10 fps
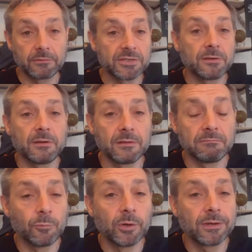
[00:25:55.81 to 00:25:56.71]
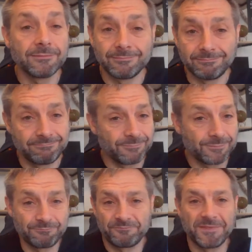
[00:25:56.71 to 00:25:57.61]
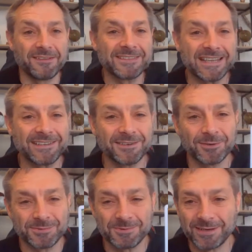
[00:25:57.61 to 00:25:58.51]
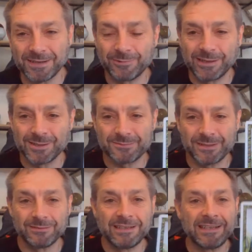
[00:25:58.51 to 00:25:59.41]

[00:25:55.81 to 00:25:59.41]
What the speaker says: Start of the work, standardized working week as well.